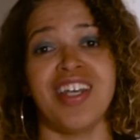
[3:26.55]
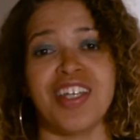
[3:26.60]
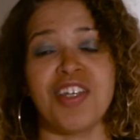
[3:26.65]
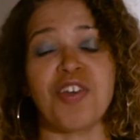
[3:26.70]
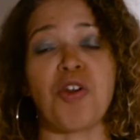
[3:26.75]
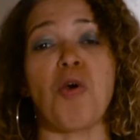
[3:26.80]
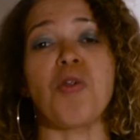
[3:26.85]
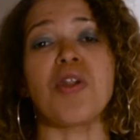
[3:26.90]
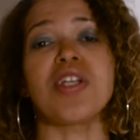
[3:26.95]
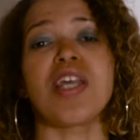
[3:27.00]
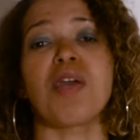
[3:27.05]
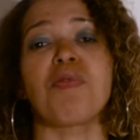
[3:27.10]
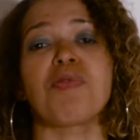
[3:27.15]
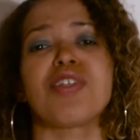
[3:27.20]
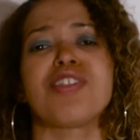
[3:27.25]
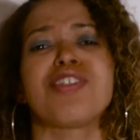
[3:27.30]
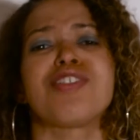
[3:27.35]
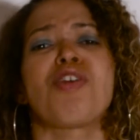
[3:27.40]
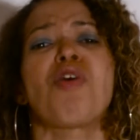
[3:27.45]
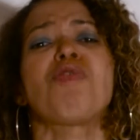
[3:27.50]
You go on a date
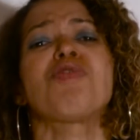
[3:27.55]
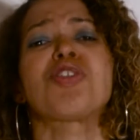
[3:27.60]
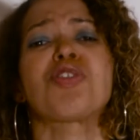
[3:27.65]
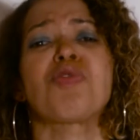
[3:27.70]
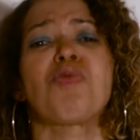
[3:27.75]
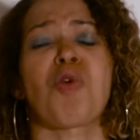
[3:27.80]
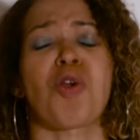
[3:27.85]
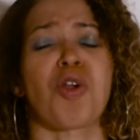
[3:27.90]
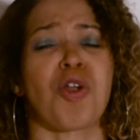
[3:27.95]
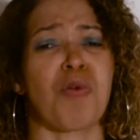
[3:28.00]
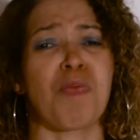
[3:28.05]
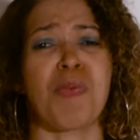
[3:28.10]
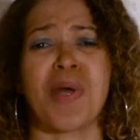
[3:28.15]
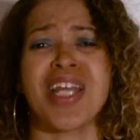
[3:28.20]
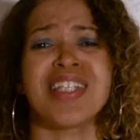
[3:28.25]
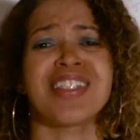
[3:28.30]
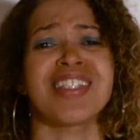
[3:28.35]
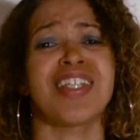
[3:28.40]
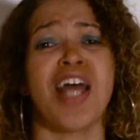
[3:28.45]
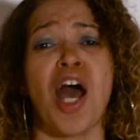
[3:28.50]
with a social worker,
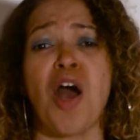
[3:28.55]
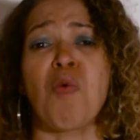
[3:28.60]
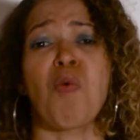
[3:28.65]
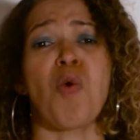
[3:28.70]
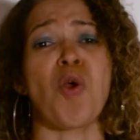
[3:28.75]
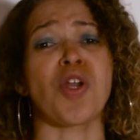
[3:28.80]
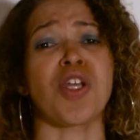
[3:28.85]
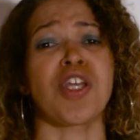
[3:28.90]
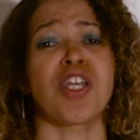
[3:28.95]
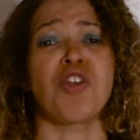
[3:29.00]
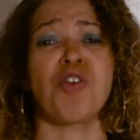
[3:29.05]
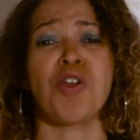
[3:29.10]
but it's not working.